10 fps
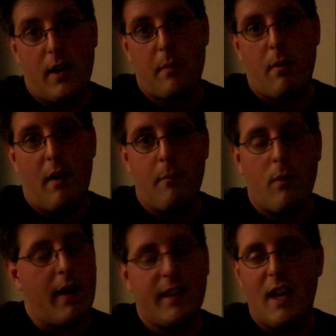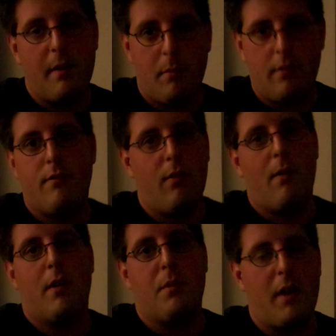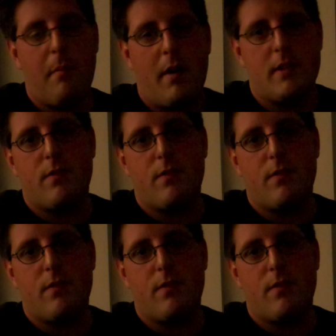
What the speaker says: had a problem where I can't move forward when I press